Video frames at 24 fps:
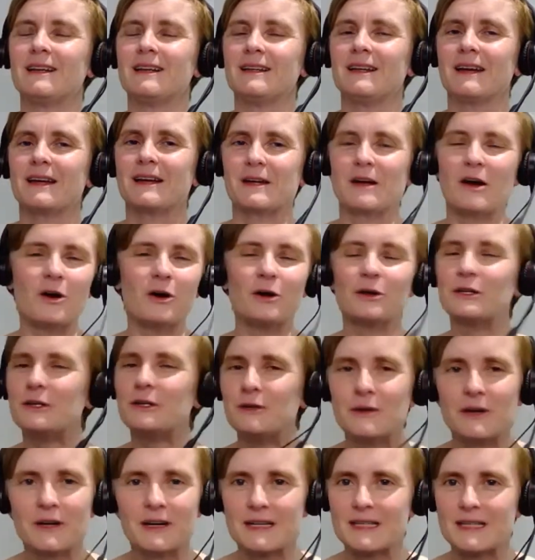like all of
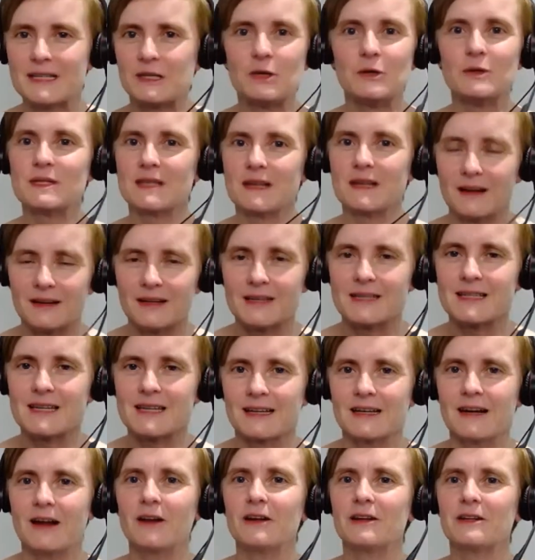you guys use a lot of
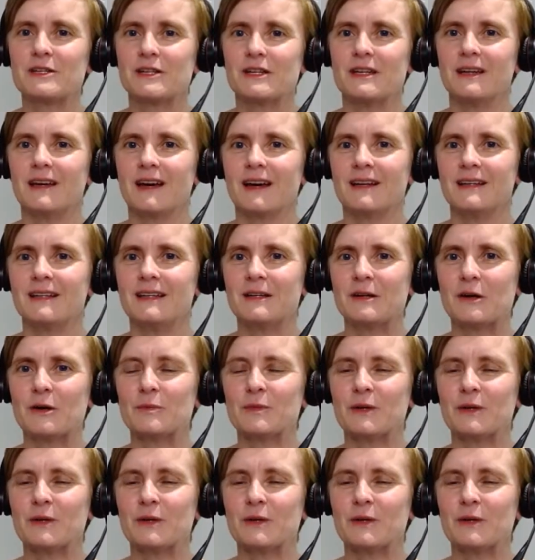technology, and you know,